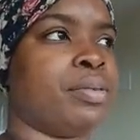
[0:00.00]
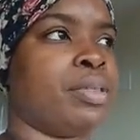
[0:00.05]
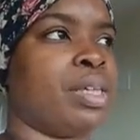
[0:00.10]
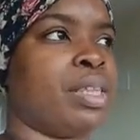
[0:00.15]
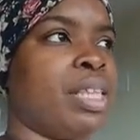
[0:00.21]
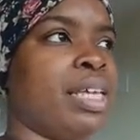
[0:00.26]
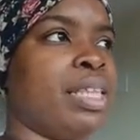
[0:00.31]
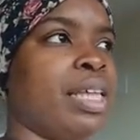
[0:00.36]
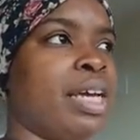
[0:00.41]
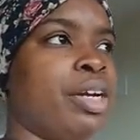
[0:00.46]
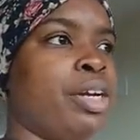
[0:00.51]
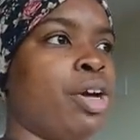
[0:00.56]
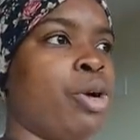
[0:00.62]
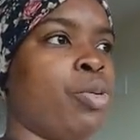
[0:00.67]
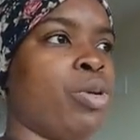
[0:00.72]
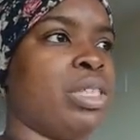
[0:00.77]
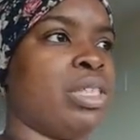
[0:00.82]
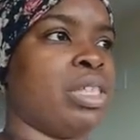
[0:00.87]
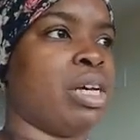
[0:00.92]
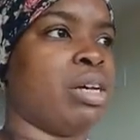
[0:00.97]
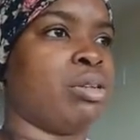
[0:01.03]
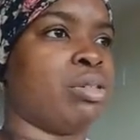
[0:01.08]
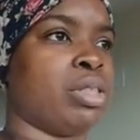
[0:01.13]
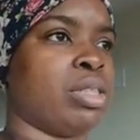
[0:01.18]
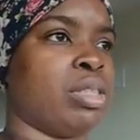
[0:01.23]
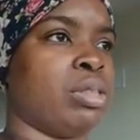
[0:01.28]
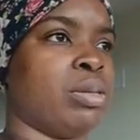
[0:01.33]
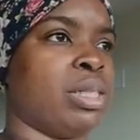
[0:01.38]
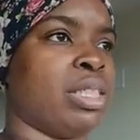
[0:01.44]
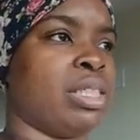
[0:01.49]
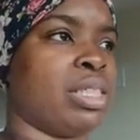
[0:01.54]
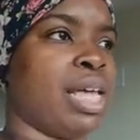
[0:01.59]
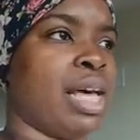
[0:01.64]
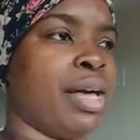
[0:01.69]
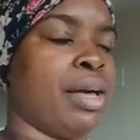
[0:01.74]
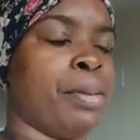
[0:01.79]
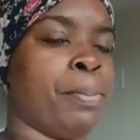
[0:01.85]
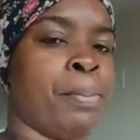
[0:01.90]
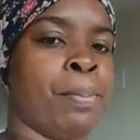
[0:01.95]
the thing that no one tells you is
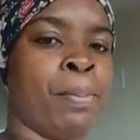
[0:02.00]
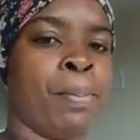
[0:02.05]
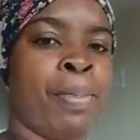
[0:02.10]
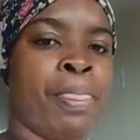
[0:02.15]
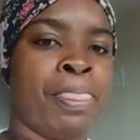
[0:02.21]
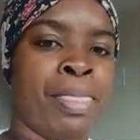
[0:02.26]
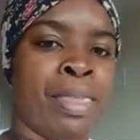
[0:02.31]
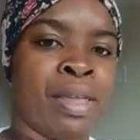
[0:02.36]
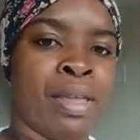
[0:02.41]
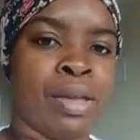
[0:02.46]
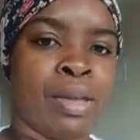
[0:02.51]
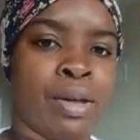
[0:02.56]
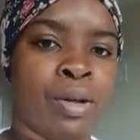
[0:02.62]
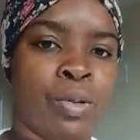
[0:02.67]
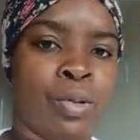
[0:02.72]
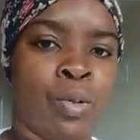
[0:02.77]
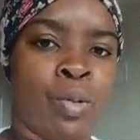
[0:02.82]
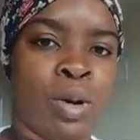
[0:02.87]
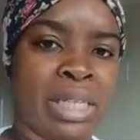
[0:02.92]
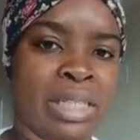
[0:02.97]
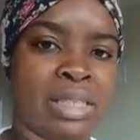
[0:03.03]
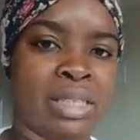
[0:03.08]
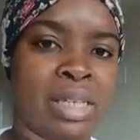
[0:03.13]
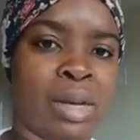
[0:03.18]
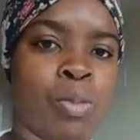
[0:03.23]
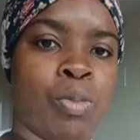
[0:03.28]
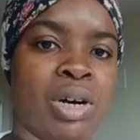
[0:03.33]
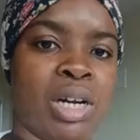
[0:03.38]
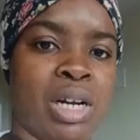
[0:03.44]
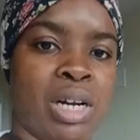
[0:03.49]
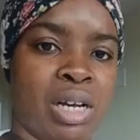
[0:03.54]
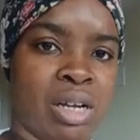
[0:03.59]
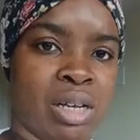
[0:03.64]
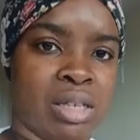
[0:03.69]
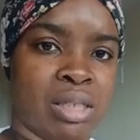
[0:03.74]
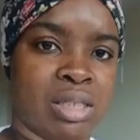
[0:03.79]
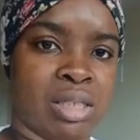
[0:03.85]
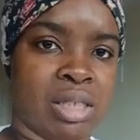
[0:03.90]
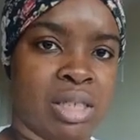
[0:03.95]
that when someone
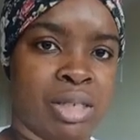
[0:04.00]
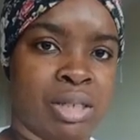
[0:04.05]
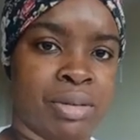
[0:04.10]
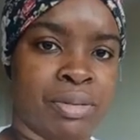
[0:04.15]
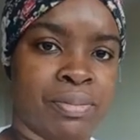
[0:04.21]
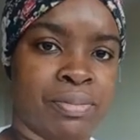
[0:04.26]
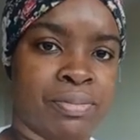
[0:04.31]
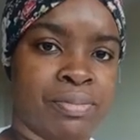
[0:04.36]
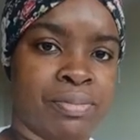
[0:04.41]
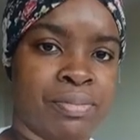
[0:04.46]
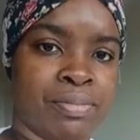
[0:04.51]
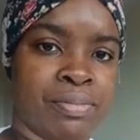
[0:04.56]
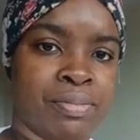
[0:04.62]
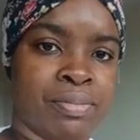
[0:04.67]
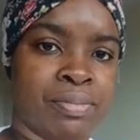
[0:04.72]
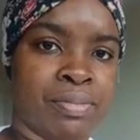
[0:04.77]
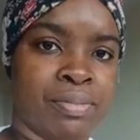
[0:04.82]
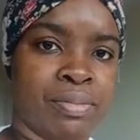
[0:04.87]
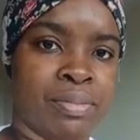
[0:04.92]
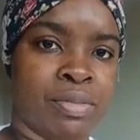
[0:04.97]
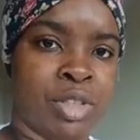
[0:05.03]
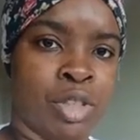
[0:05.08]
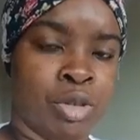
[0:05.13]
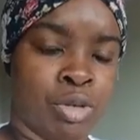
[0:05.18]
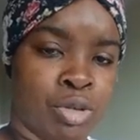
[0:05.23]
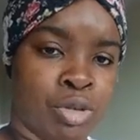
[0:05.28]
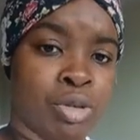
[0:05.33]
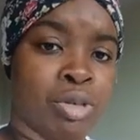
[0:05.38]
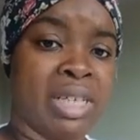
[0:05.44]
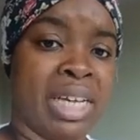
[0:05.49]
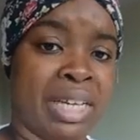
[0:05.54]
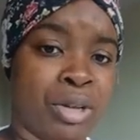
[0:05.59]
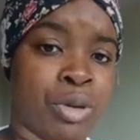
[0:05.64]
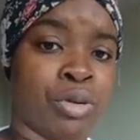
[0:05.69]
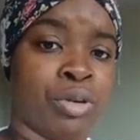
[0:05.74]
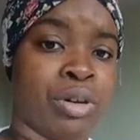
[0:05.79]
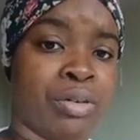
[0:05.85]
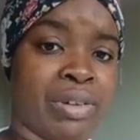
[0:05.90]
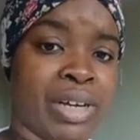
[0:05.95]
hurts you, you do get
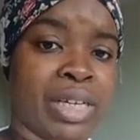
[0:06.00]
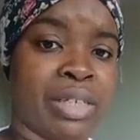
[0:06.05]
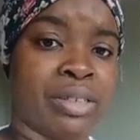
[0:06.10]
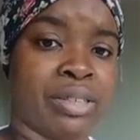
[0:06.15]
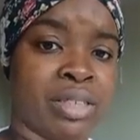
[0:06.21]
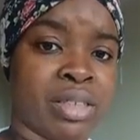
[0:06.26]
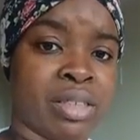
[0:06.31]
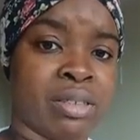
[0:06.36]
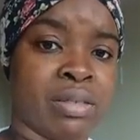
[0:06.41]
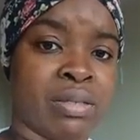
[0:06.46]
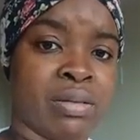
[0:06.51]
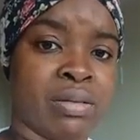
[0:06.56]
your revenge.